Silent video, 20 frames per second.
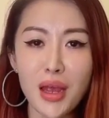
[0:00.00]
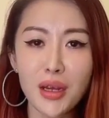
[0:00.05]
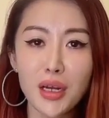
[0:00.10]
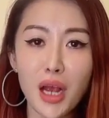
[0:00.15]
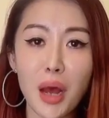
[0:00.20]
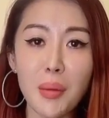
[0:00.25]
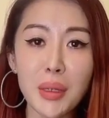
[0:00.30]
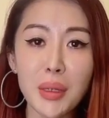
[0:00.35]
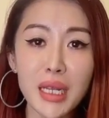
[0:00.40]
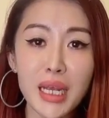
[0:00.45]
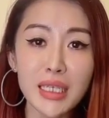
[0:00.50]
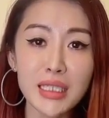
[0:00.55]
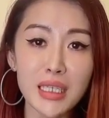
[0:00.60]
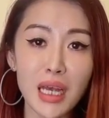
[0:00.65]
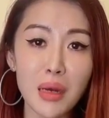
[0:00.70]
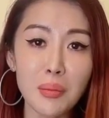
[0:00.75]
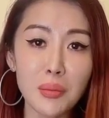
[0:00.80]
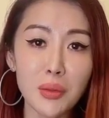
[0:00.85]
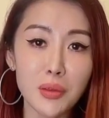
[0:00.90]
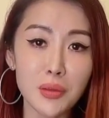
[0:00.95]
Common
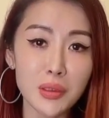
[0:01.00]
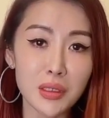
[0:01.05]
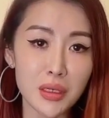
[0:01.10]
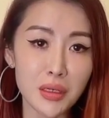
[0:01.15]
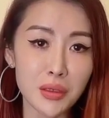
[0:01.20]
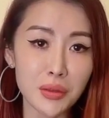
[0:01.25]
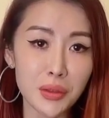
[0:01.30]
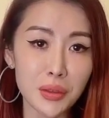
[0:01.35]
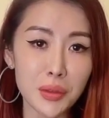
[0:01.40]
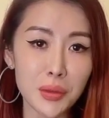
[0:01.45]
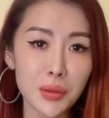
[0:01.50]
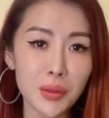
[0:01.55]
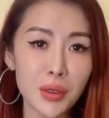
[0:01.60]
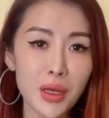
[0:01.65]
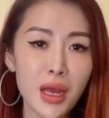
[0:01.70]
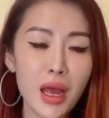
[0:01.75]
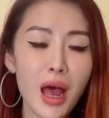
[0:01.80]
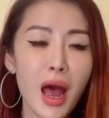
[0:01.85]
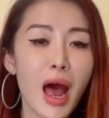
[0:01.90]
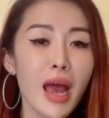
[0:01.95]
examples include,
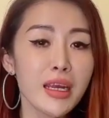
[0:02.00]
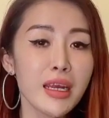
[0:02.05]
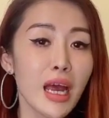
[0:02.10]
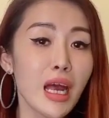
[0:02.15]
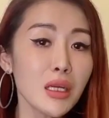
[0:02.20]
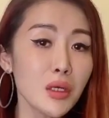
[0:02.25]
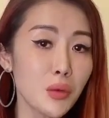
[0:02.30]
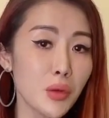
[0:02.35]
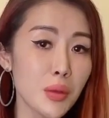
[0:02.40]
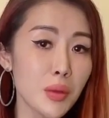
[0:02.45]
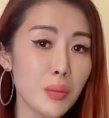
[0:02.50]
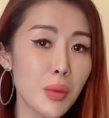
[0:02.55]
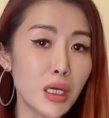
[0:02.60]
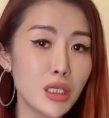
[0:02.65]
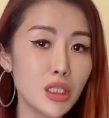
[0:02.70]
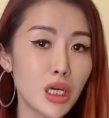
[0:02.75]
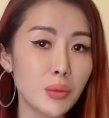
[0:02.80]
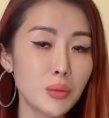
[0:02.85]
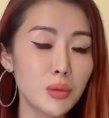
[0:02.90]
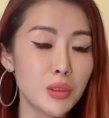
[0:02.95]
I can't quit my
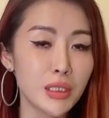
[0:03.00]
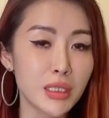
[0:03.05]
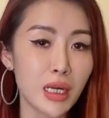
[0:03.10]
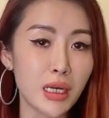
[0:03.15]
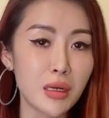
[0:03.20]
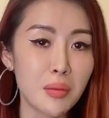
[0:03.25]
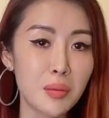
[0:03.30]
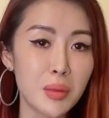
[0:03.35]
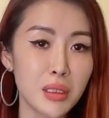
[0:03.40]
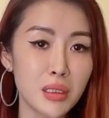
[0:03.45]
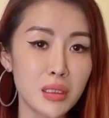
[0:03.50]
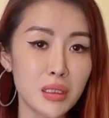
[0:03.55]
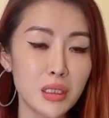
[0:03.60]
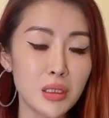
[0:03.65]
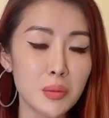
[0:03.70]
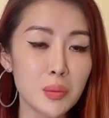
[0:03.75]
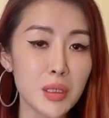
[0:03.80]
job to start a business